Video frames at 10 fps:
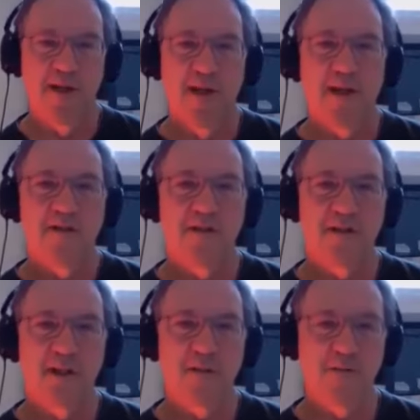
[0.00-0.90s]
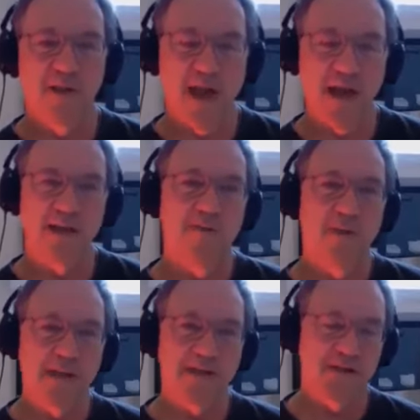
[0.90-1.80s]
You stimulate it, it
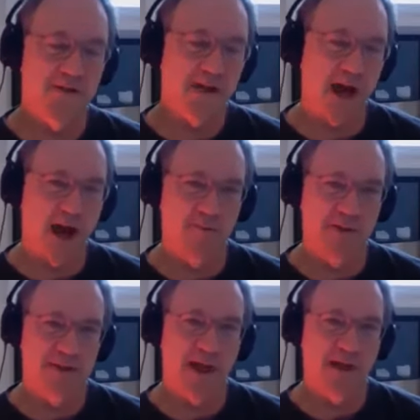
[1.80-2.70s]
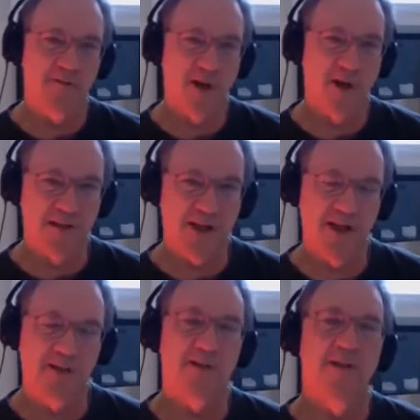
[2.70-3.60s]
makes 2 copies, that's 1
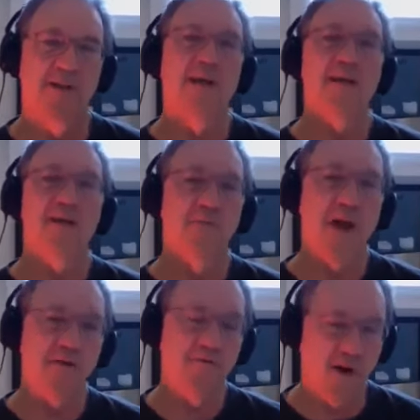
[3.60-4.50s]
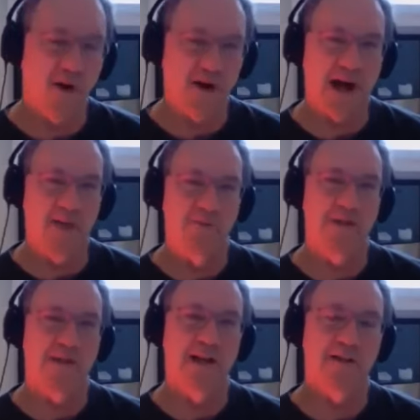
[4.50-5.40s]
cycle. You make 4 copies,
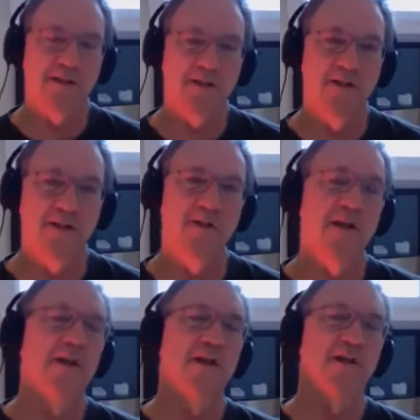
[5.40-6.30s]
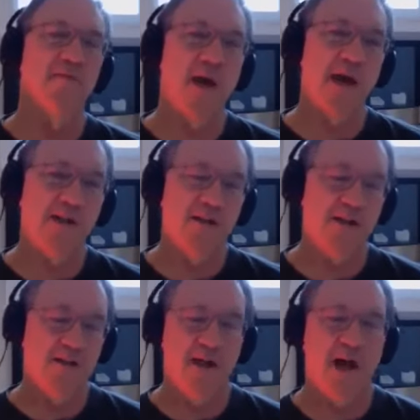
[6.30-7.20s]
that's 2. You make
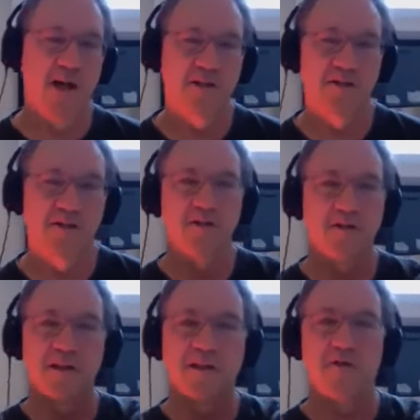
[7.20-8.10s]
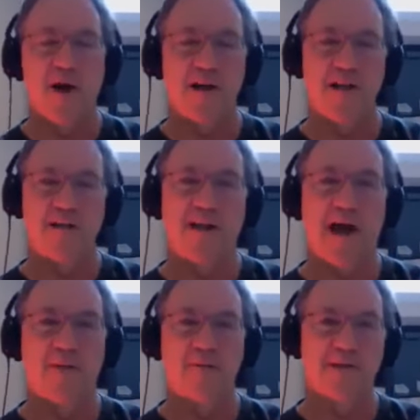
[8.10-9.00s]
2 to the 20th
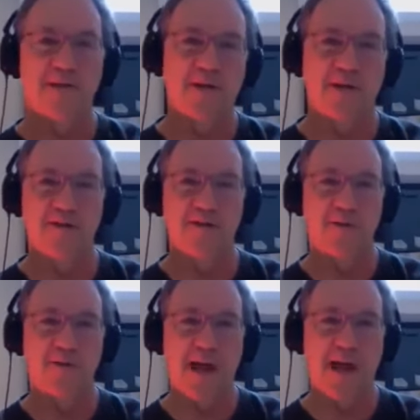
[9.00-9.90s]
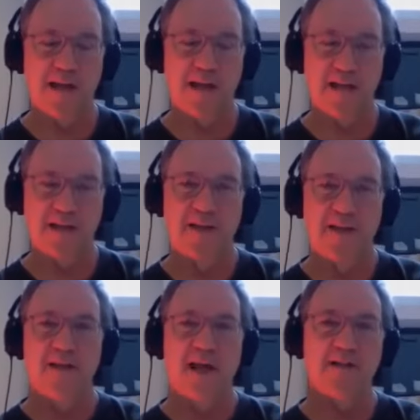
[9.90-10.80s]
copies, whatever number that is,
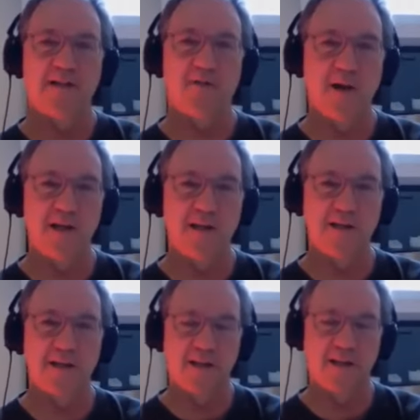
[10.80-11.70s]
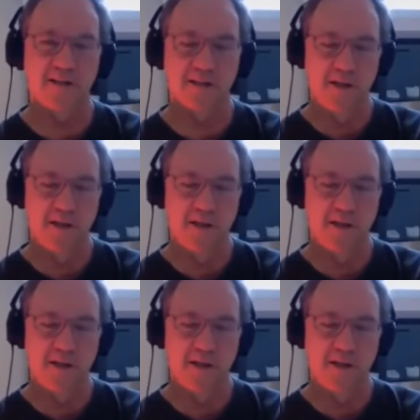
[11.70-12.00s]
that's 20 cycles.